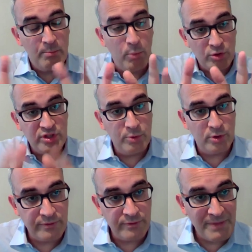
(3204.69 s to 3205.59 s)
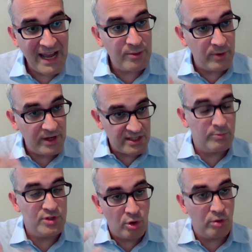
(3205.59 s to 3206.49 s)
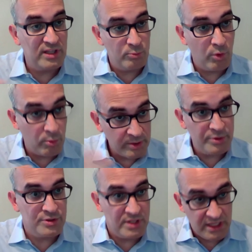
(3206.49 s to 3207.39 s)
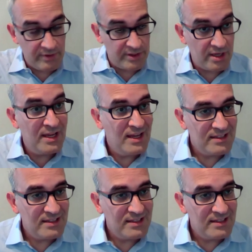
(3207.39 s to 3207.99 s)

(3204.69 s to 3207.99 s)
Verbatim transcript: multiple different pathways that result in what we perceive as a